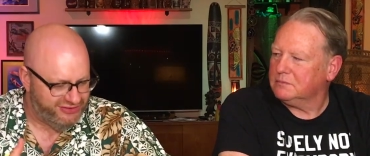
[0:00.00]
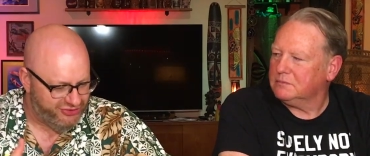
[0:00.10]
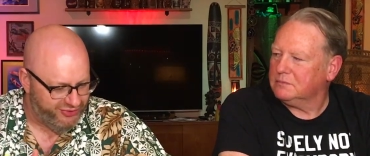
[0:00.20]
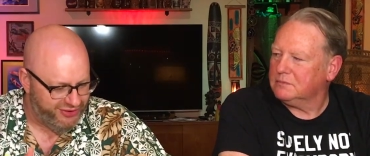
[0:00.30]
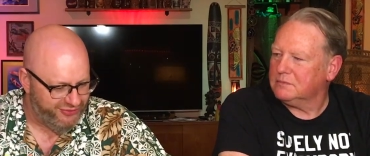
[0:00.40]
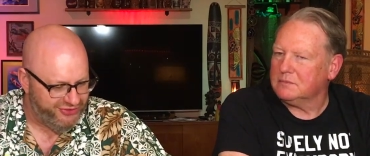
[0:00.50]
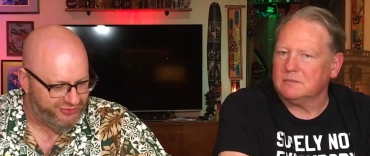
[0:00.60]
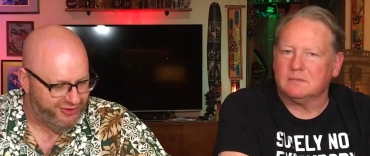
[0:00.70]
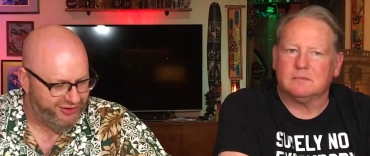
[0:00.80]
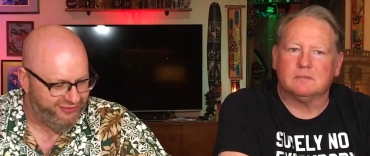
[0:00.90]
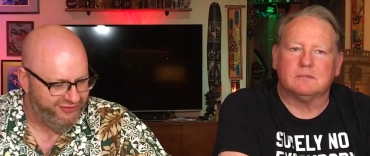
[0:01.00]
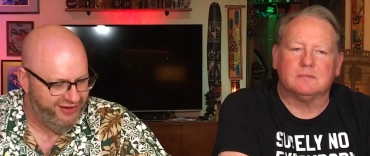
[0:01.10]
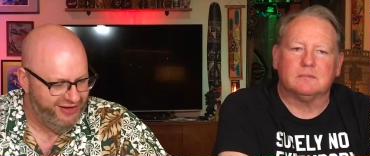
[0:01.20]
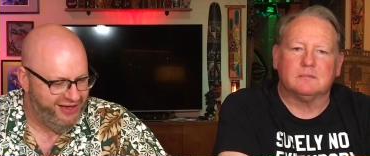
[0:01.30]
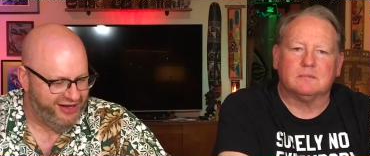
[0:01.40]
Speaker 1: that 2112
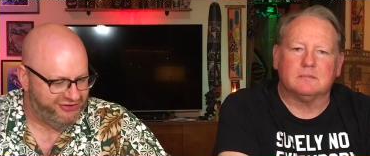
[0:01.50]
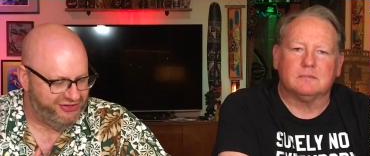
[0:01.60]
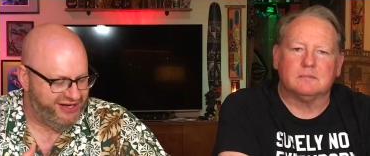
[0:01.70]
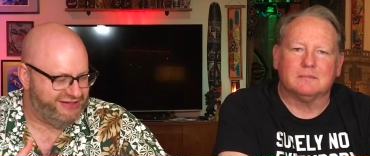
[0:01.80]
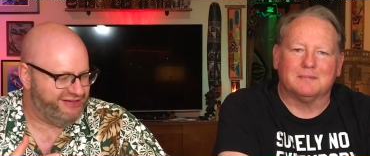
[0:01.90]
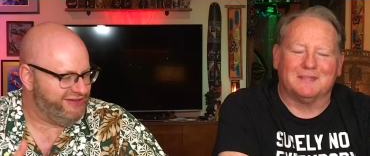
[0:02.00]
actually has a